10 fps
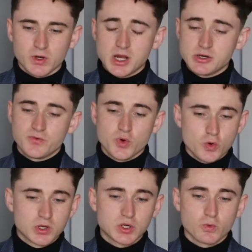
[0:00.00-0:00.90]
what kind of
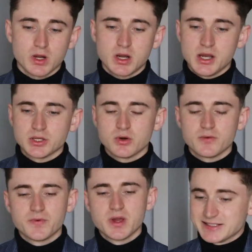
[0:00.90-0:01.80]
hook, what kind of